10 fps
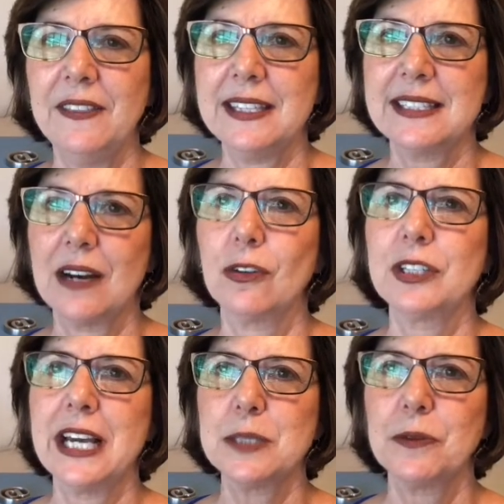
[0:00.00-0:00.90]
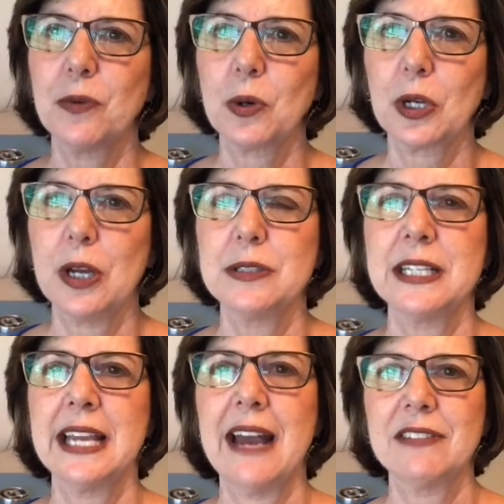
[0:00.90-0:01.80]
this several days before
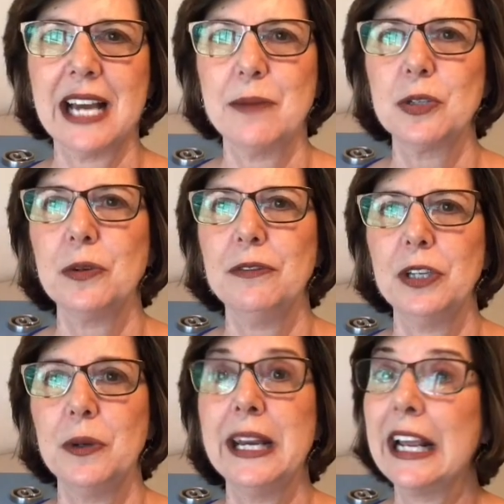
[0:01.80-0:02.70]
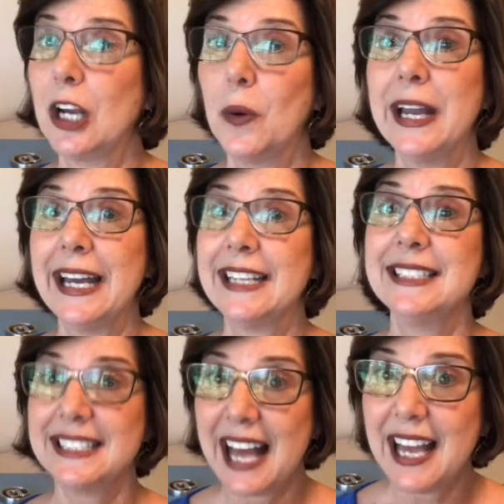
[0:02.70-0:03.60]
closing, have time to review it, and go ahead and
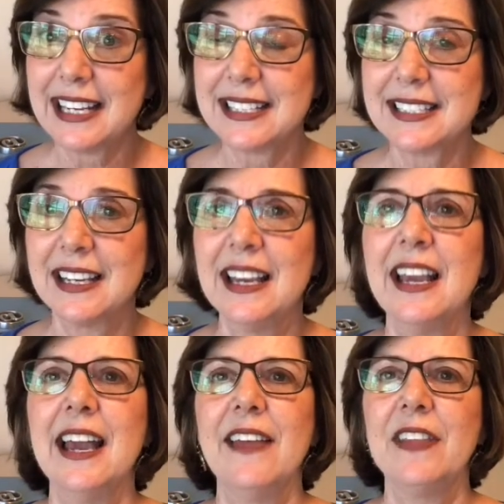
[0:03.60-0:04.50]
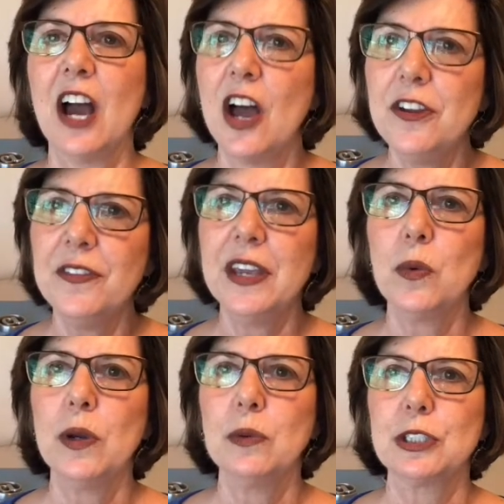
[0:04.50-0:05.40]
sign it. The other thing
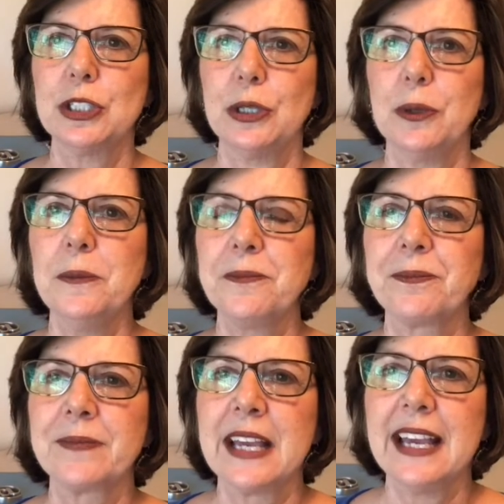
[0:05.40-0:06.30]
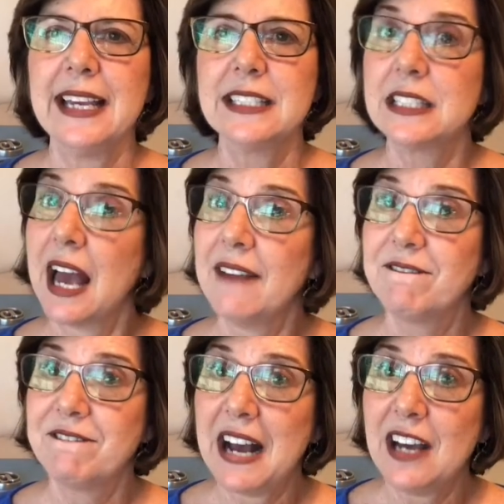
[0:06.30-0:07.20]
we will do is a
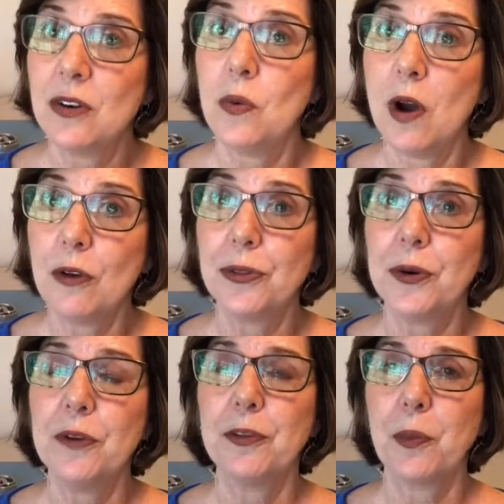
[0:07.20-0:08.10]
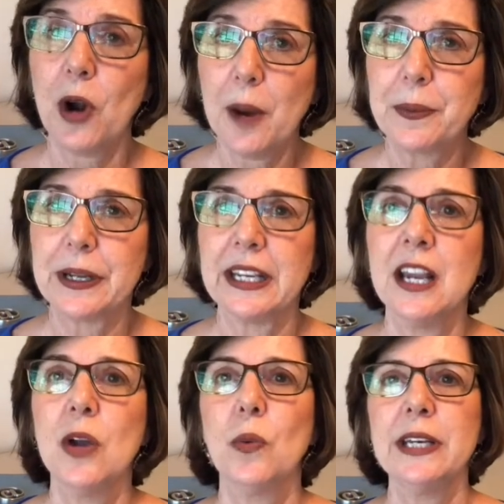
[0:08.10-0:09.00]
final walkthrough of the property.
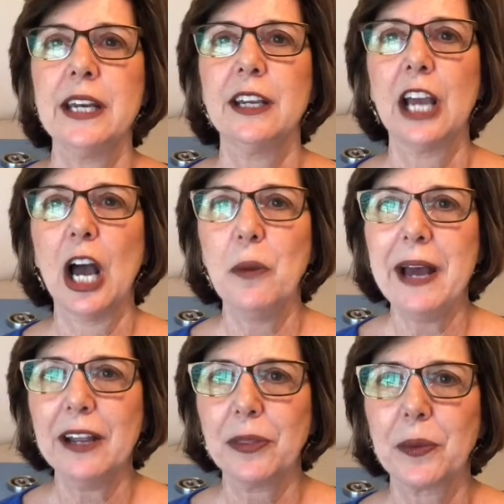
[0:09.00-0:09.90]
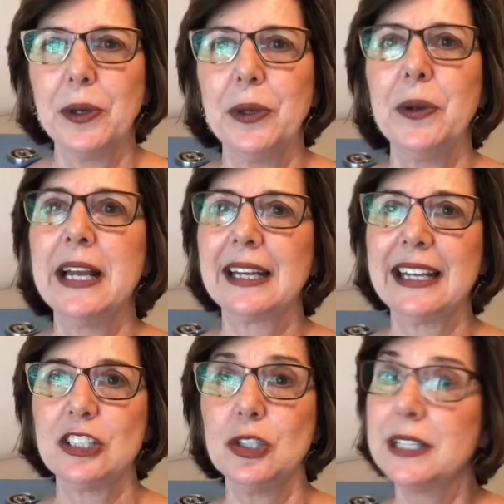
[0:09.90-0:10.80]
We need to go back through,
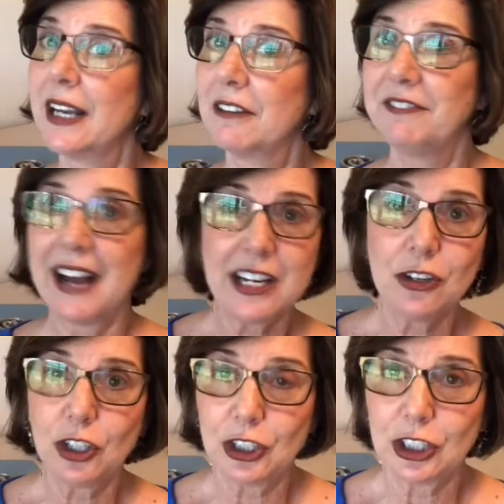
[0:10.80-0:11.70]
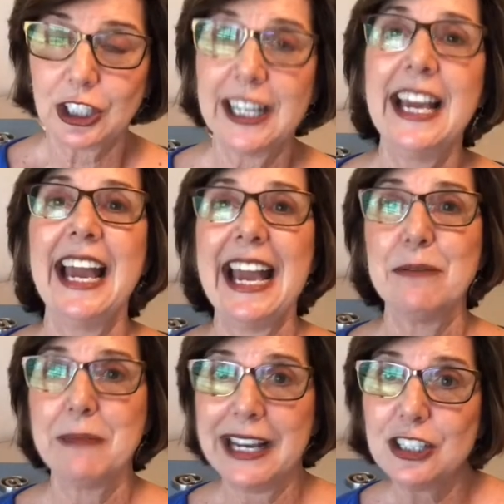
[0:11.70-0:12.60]
let you take a final look, and
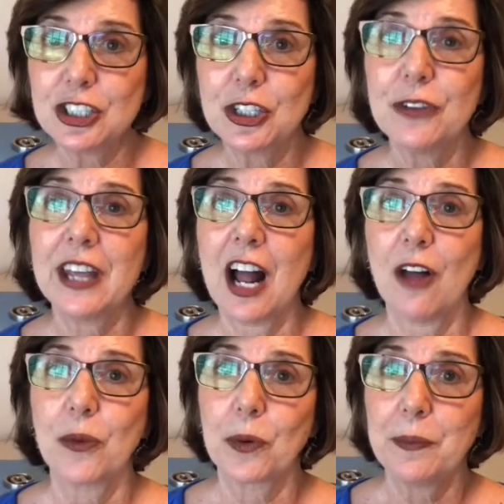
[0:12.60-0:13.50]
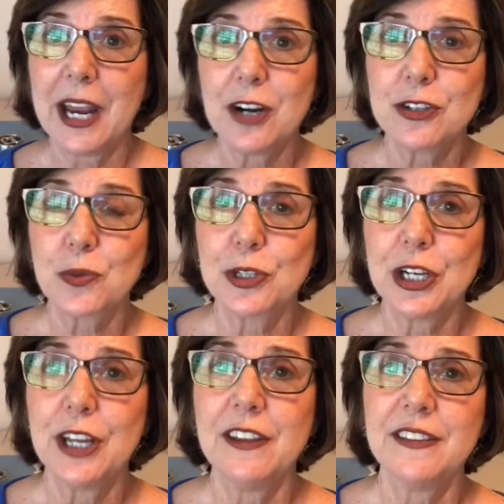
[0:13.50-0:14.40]
make sure that all the repairs were
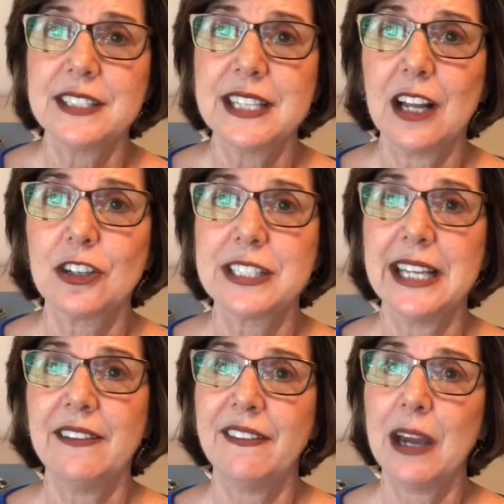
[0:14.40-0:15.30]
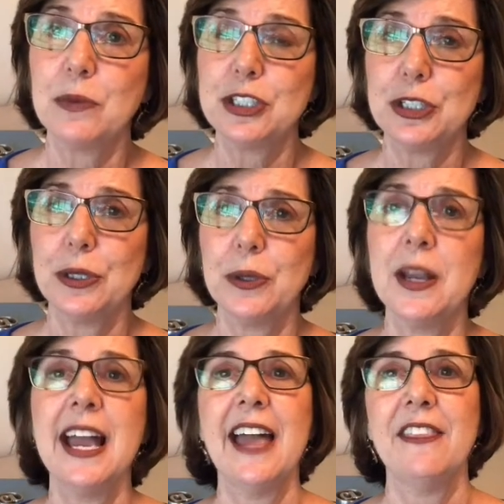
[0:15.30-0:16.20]
done that the seller said that they would do,
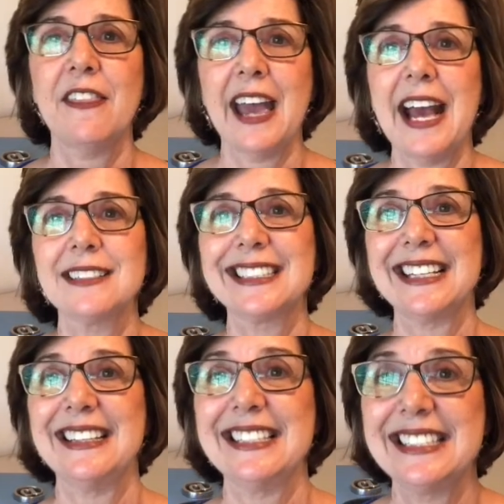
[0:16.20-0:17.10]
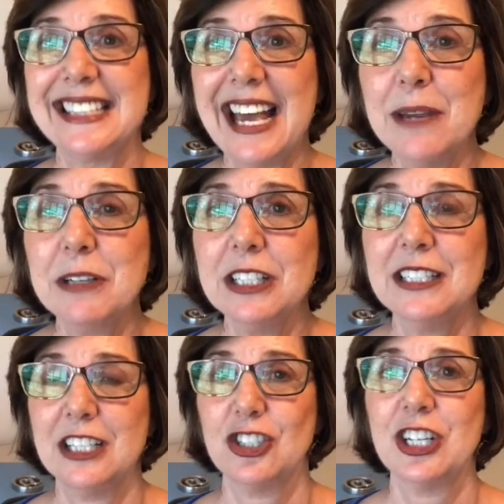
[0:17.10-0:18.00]
and that the house is in the same
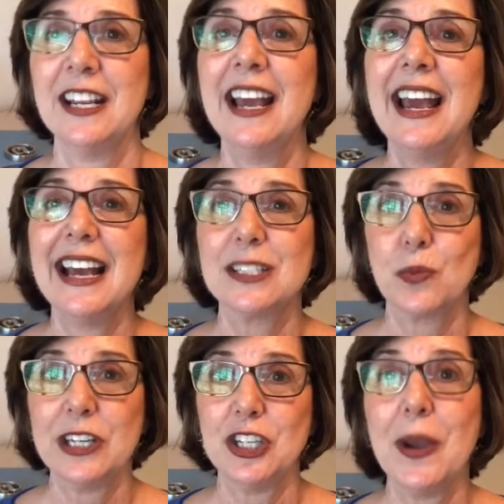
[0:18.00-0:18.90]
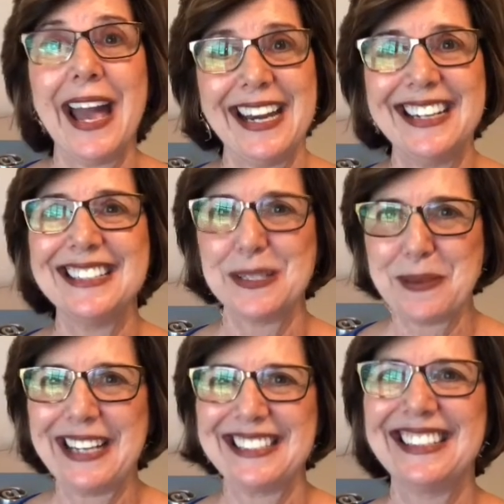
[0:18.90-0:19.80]
condition as when you had it
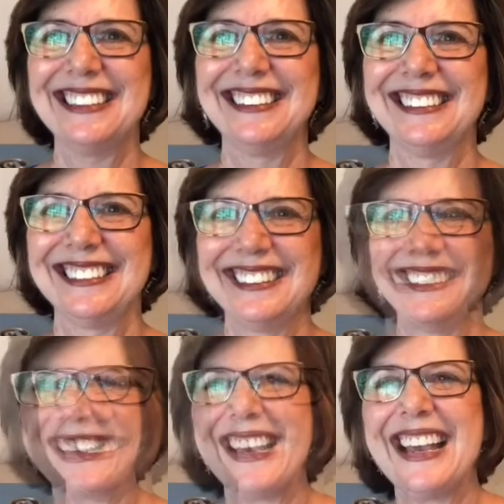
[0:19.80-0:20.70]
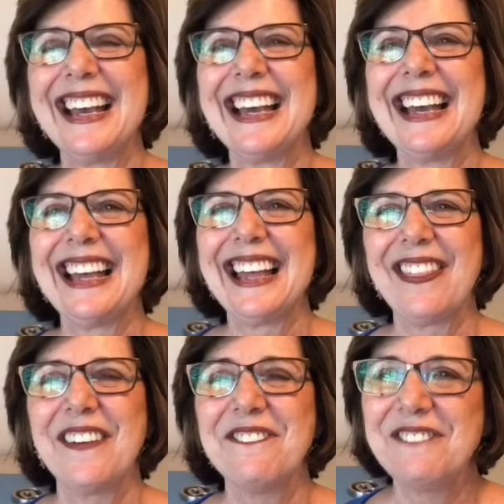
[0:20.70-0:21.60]
inspected.
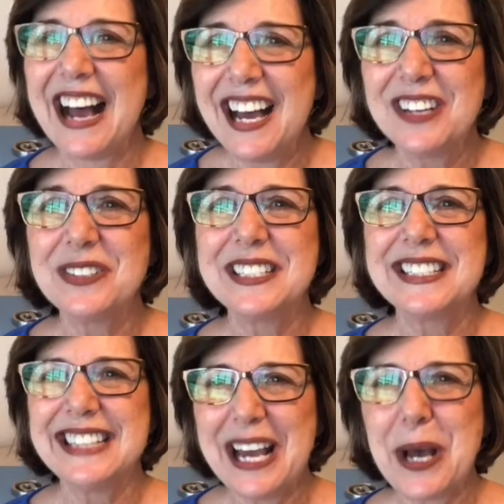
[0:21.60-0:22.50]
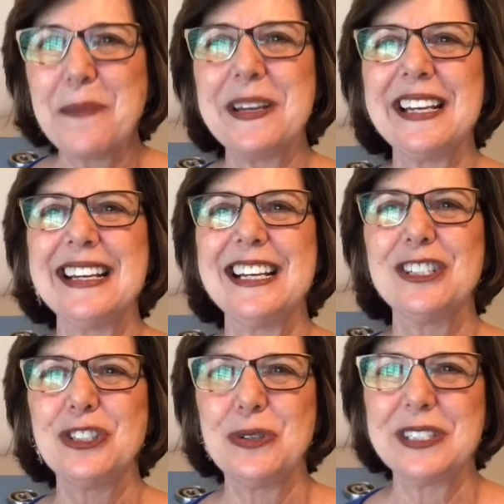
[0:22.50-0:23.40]
The final step
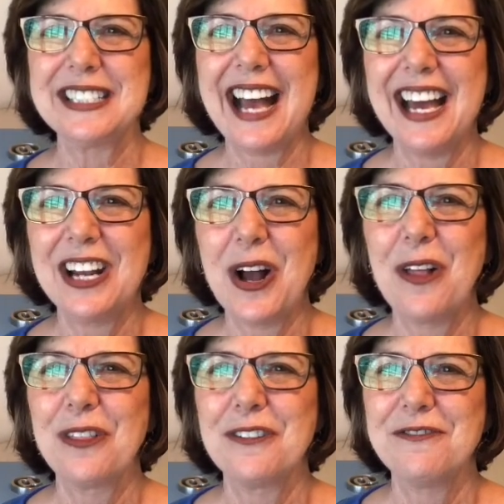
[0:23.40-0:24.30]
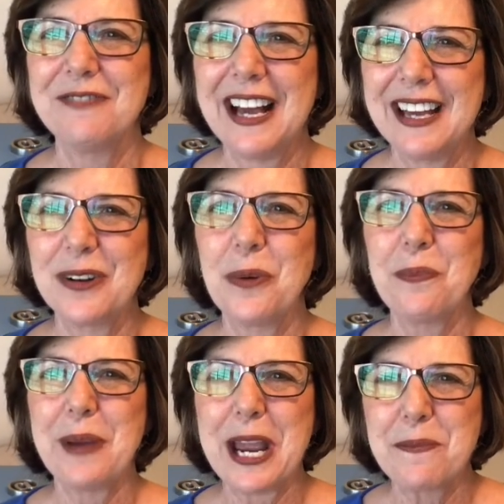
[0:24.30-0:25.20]
is you sign all the final
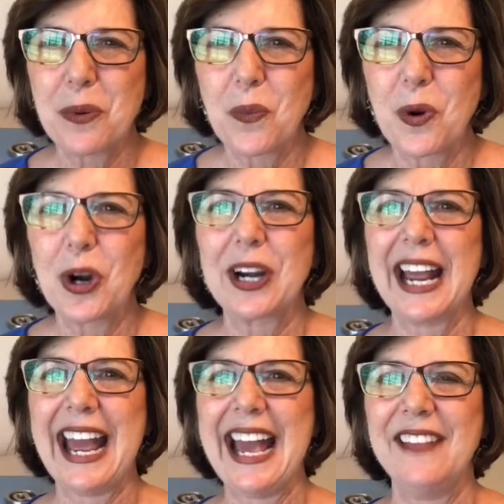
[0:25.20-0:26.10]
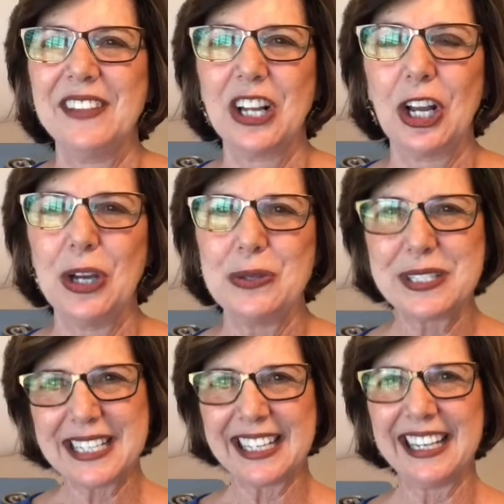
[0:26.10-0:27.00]
paperwork at the
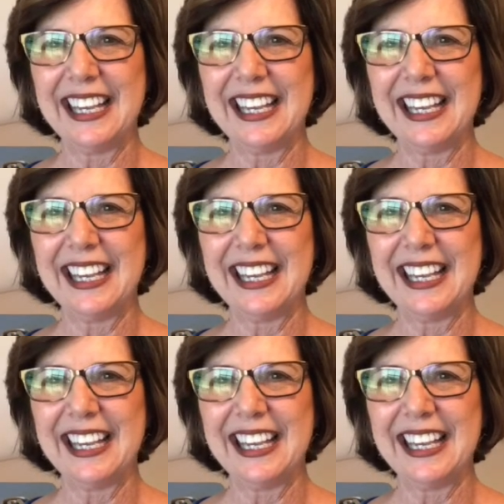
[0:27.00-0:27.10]
closing,